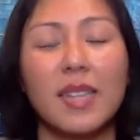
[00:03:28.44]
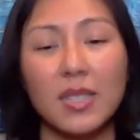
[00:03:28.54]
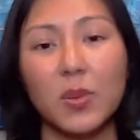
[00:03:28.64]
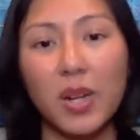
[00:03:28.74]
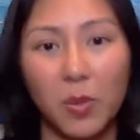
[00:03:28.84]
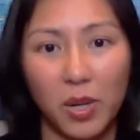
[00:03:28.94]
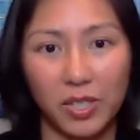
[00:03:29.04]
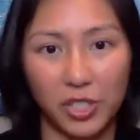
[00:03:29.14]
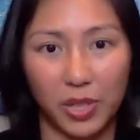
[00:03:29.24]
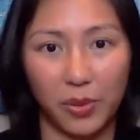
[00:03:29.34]
That's what I want to
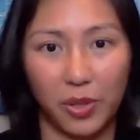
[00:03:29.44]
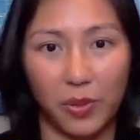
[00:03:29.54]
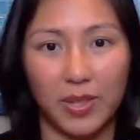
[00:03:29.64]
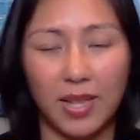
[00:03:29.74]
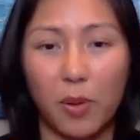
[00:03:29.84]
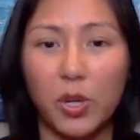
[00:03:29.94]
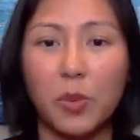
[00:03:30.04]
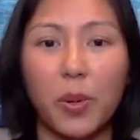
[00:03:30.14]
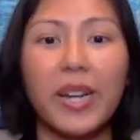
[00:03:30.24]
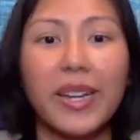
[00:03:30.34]
share with you is that when you
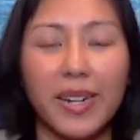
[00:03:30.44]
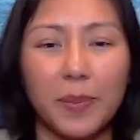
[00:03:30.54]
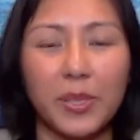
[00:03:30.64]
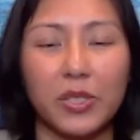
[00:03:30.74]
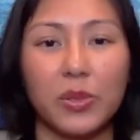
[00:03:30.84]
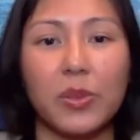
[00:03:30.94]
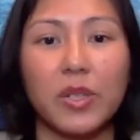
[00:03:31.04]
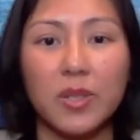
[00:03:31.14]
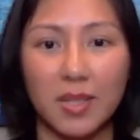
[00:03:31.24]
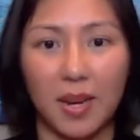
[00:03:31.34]
break it up into
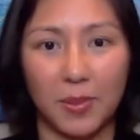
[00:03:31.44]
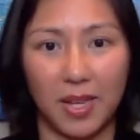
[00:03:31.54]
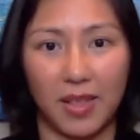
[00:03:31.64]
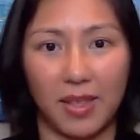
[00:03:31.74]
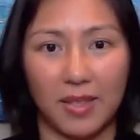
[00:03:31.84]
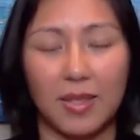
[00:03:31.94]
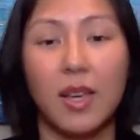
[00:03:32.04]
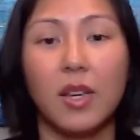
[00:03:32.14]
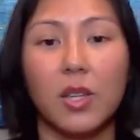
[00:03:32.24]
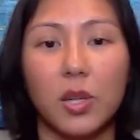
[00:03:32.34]
little steps like this,
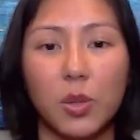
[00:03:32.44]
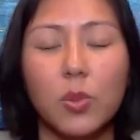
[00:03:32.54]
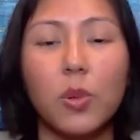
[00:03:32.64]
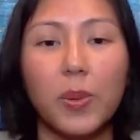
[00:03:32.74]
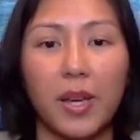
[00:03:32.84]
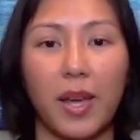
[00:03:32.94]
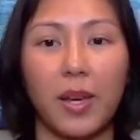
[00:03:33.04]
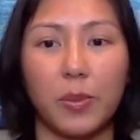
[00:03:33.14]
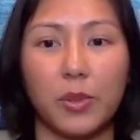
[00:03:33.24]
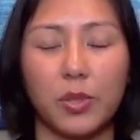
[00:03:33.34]
you will be
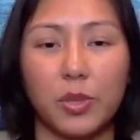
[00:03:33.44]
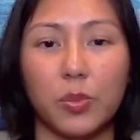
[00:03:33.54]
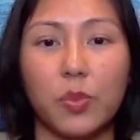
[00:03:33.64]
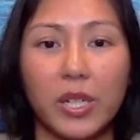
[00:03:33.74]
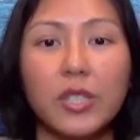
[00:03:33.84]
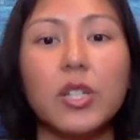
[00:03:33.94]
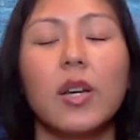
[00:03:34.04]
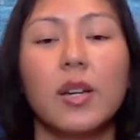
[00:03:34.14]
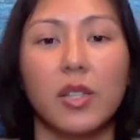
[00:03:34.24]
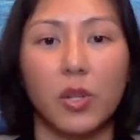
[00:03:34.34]
able to reach
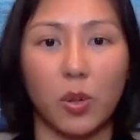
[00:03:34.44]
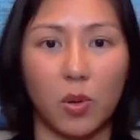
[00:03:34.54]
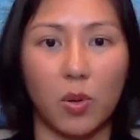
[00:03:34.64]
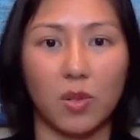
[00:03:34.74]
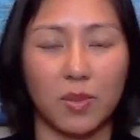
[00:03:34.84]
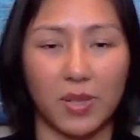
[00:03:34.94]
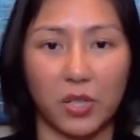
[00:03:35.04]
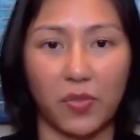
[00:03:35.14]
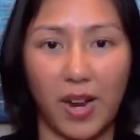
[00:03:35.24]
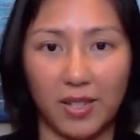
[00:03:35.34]
your goals much
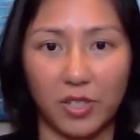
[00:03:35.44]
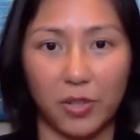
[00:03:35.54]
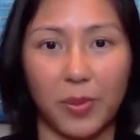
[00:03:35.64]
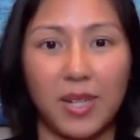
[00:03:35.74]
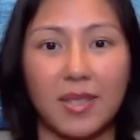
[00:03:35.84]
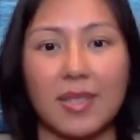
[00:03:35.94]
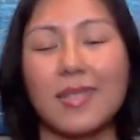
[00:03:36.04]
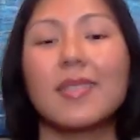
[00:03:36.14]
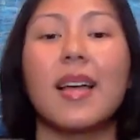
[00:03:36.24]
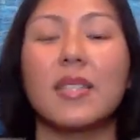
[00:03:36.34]
faster because
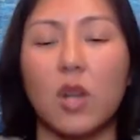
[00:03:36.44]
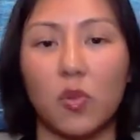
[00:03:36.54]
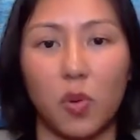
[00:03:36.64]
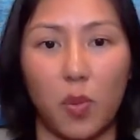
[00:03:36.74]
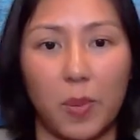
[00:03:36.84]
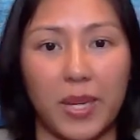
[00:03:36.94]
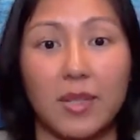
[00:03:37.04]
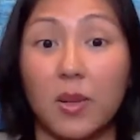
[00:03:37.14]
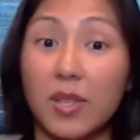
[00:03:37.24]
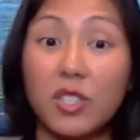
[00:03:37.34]
it's less overwhelming.
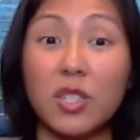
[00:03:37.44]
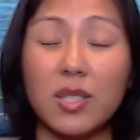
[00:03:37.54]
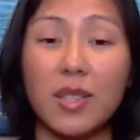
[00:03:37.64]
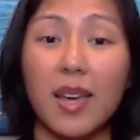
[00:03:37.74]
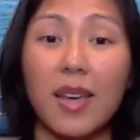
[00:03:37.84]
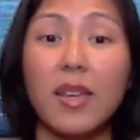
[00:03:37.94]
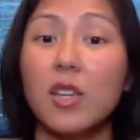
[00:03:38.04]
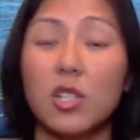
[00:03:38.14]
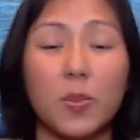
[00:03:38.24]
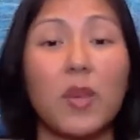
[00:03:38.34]
So let's just say
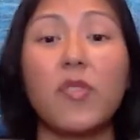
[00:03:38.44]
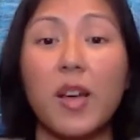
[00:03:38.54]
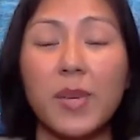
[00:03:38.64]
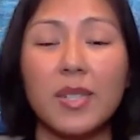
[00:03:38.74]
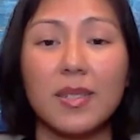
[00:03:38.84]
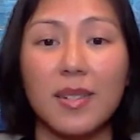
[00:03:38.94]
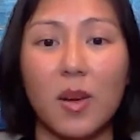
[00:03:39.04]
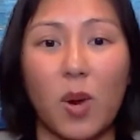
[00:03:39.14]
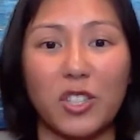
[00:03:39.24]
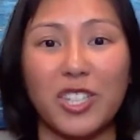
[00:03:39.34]
you spent five minutes today
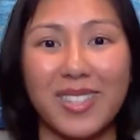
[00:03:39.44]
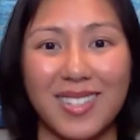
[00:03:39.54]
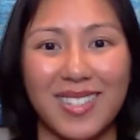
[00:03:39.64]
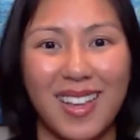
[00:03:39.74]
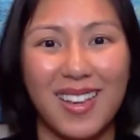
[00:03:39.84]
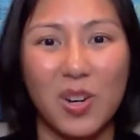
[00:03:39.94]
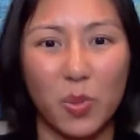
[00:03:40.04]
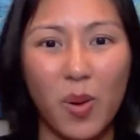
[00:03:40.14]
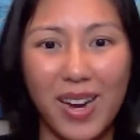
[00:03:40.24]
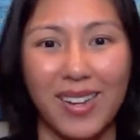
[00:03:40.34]
watching this.
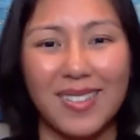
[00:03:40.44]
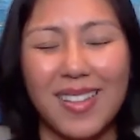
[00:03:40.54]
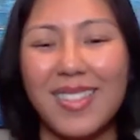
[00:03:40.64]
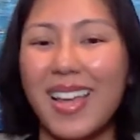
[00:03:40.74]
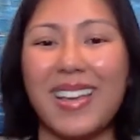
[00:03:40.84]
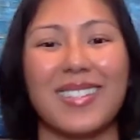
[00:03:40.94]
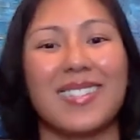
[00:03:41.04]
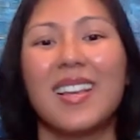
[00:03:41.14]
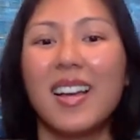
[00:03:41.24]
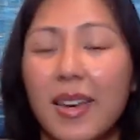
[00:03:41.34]
Great, thanks.
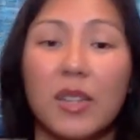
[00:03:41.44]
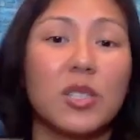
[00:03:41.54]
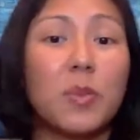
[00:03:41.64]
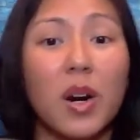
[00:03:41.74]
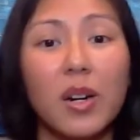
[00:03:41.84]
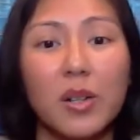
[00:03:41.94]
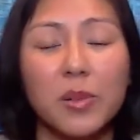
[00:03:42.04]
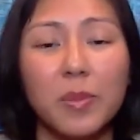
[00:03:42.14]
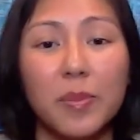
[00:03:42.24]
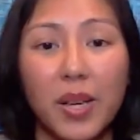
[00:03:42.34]
Now,
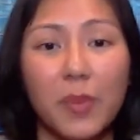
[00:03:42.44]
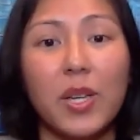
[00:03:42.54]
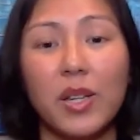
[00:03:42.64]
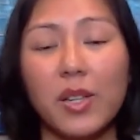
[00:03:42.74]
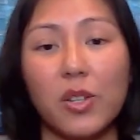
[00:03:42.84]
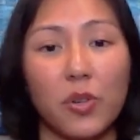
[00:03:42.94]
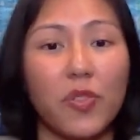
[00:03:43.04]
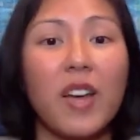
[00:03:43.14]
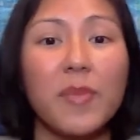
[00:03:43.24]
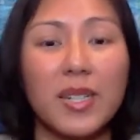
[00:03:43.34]
tomorrow, maybe your
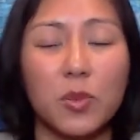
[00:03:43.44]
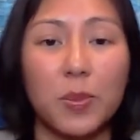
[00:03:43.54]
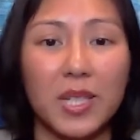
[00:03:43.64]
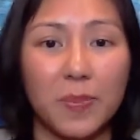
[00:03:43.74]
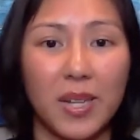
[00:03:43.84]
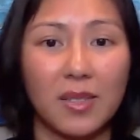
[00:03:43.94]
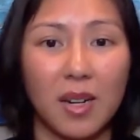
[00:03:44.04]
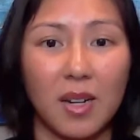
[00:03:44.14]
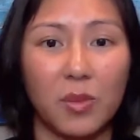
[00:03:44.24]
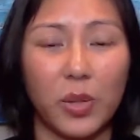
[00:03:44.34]
five minutes will be spent
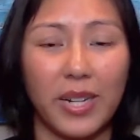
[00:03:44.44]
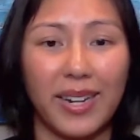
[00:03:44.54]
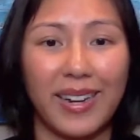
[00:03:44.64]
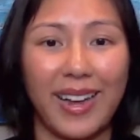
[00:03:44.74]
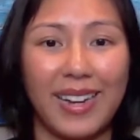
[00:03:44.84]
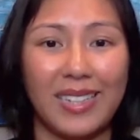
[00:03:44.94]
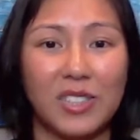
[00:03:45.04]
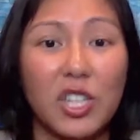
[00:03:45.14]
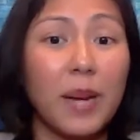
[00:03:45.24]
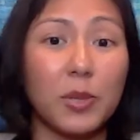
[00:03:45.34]
on reading a
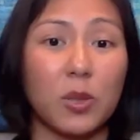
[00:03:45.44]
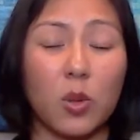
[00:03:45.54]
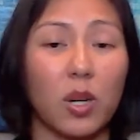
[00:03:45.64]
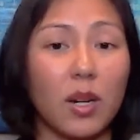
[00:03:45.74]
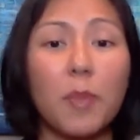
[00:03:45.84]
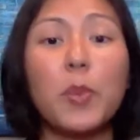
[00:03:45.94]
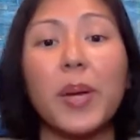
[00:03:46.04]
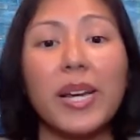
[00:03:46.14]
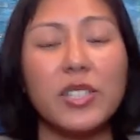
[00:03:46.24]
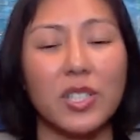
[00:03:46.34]
chapter or a couple
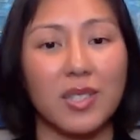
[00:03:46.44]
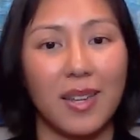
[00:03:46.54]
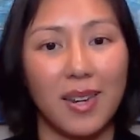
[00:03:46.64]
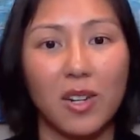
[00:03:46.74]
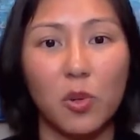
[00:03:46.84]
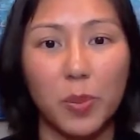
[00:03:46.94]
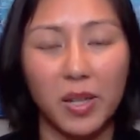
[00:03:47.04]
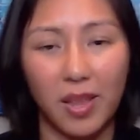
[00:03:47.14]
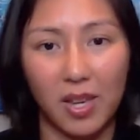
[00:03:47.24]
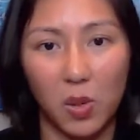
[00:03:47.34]
pages in a new
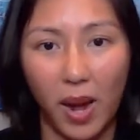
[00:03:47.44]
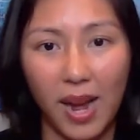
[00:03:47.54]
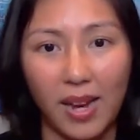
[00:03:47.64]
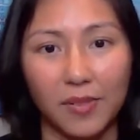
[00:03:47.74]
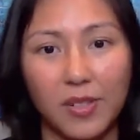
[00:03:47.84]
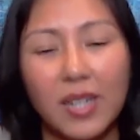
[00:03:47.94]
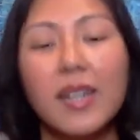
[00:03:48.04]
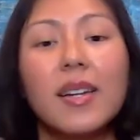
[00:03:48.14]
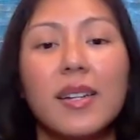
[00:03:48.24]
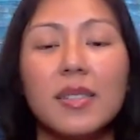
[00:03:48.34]
book that you have.
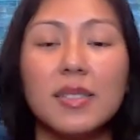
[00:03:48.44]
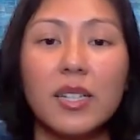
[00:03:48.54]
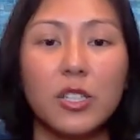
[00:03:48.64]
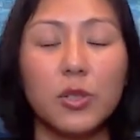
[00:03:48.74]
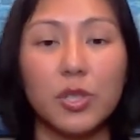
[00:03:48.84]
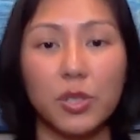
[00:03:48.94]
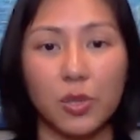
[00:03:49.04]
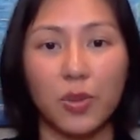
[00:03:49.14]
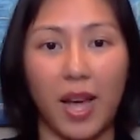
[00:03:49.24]
Continue to do